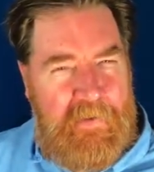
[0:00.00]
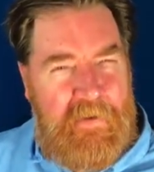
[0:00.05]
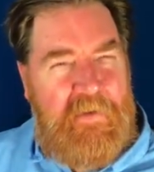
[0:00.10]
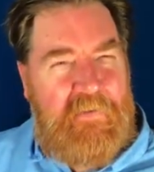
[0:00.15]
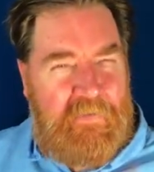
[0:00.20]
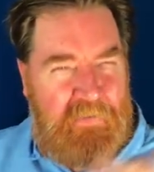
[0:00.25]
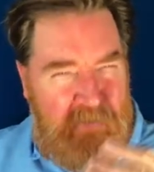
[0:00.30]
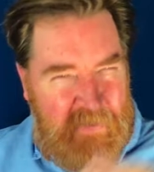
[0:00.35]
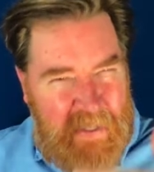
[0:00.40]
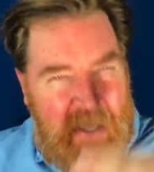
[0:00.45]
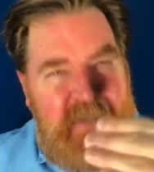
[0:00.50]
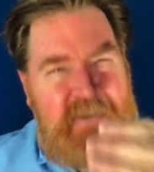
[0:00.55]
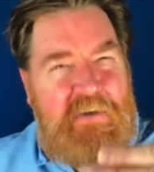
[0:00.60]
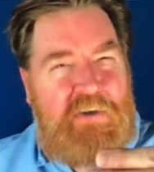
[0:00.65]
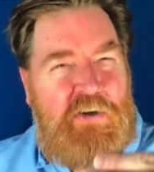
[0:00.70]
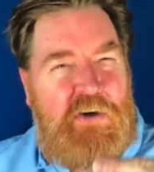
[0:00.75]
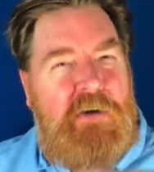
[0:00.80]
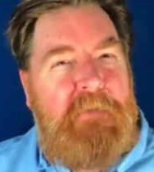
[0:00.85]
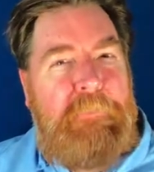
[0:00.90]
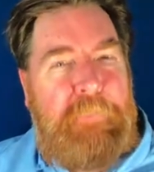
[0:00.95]
So that's a
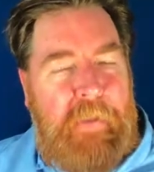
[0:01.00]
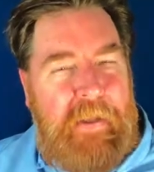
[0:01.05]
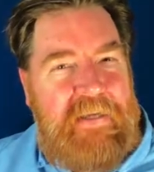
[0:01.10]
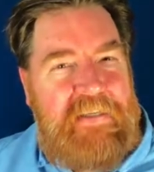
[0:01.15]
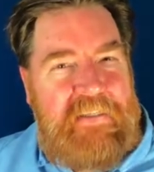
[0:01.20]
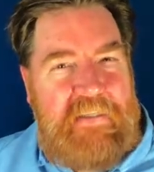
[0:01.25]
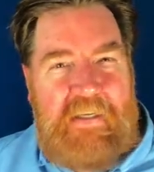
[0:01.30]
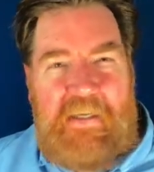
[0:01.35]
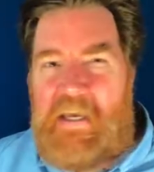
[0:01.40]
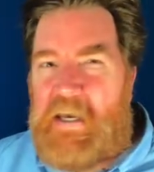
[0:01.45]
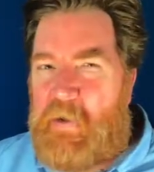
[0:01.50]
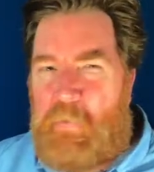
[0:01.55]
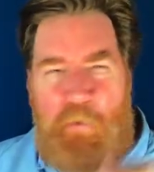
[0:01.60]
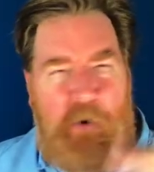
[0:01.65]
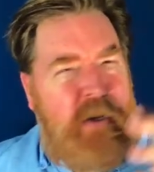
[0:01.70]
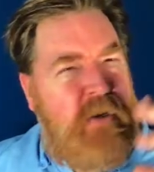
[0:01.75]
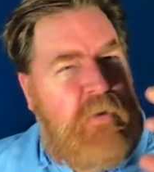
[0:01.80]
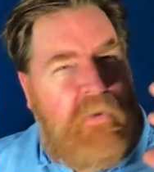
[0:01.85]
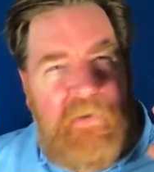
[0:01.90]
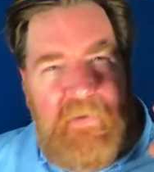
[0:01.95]
good place to get, where
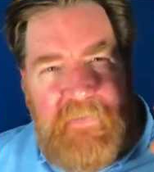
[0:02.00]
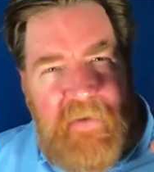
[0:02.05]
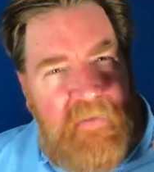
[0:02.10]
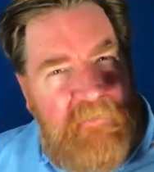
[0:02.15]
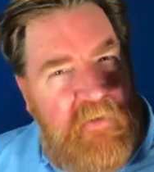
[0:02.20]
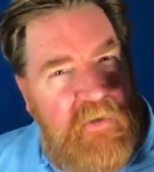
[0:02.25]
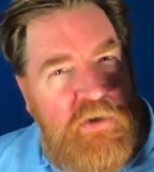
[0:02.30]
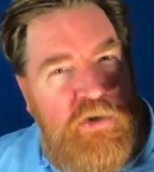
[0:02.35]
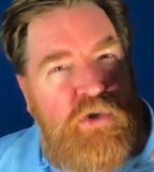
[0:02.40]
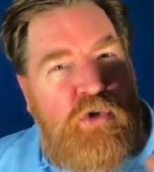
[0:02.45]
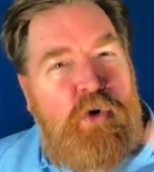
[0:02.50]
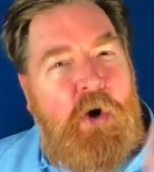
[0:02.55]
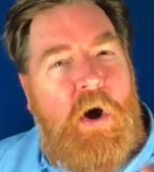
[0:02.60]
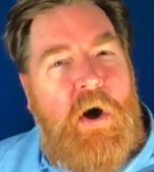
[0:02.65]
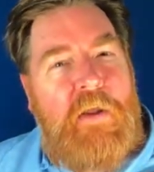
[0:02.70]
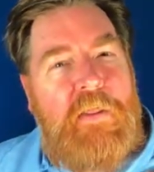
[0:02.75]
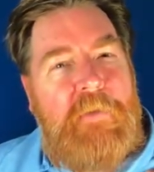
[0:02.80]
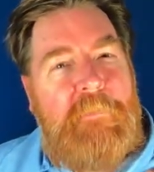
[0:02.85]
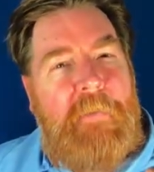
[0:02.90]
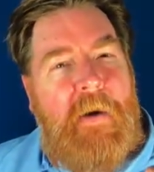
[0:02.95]
you don't even have to
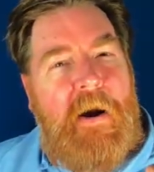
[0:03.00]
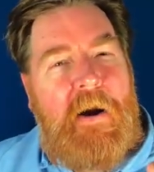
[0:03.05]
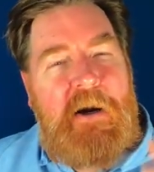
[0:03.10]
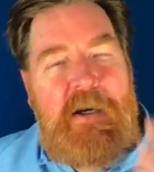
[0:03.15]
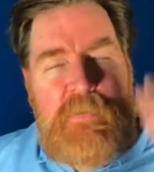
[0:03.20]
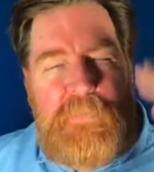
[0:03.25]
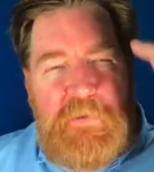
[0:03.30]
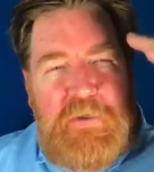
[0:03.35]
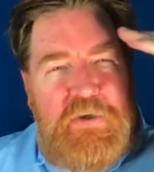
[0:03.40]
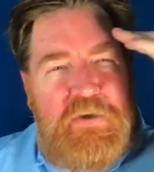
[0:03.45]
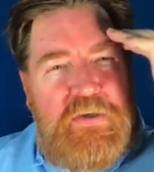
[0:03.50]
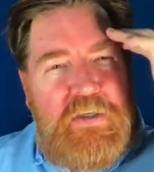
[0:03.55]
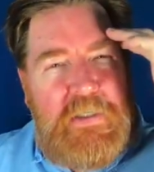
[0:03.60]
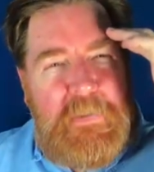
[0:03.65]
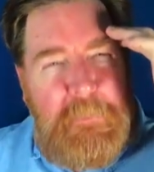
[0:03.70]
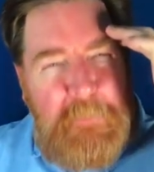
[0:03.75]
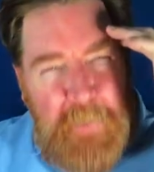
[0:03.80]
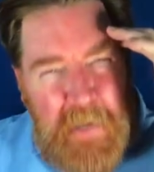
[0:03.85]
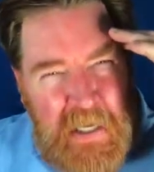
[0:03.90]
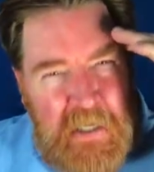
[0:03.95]
draw the bars, but you can
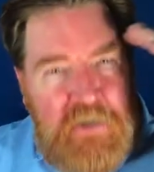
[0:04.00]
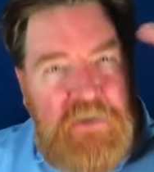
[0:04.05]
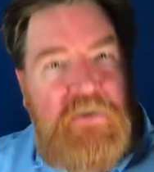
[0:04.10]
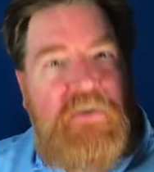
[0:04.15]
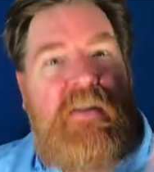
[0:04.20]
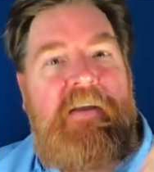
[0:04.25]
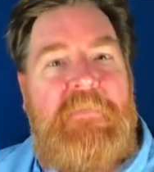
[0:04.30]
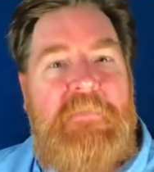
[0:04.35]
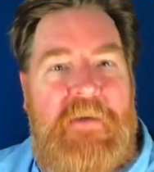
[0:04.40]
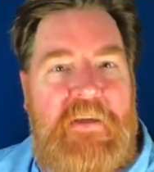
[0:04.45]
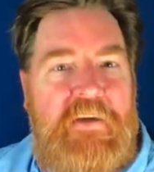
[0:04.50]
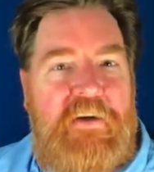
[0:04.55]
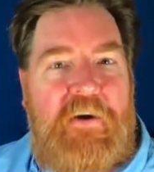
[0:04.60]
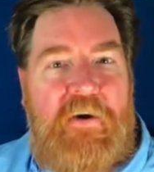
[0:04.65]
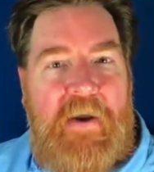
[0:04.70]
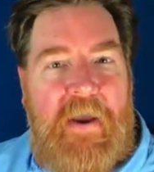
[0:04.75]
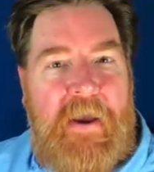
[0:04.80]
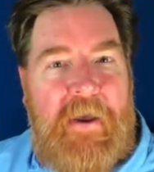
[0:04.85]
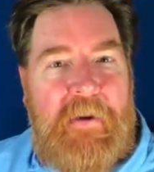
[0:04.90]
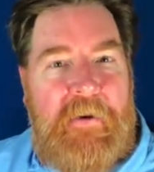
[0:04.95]
just picture them in your
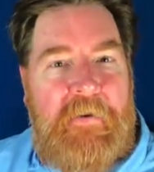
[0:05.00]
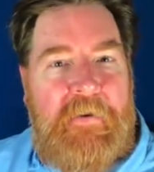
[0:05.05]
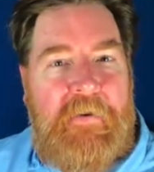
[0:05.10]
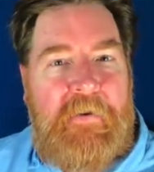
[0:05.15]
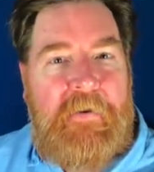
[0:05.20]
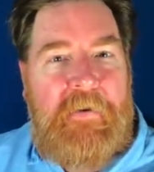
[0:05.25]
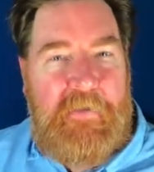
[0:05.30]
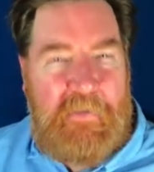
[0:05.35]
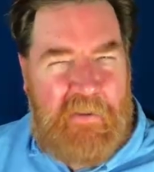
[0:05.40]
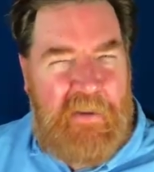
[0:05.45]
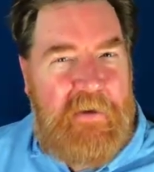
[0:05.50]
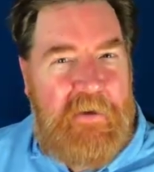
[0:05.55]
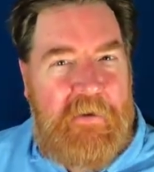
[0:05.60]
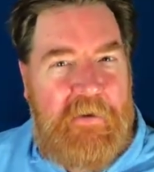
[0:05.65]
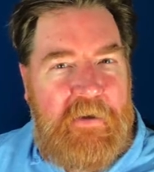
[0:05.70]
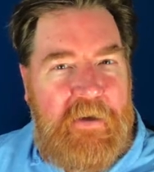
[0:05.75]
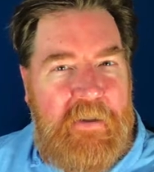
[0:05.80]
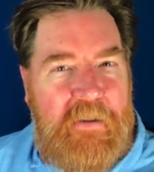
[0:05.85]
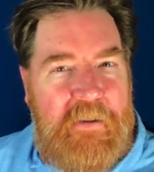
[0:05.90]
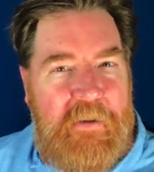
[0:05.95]
head. Think you
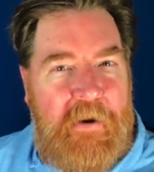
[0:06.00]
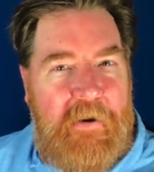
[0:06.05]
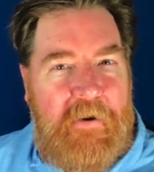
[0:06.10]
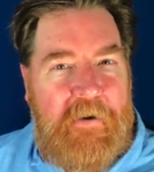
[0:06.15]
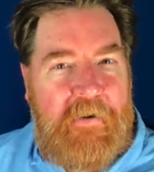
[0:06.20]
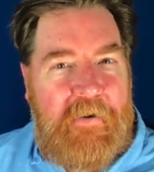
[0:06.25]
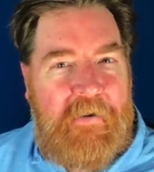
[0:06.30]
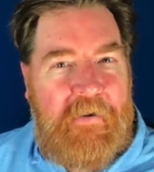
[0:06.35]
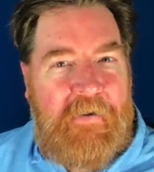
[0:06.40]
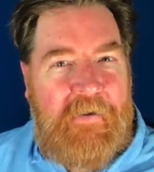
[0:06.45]
can get there?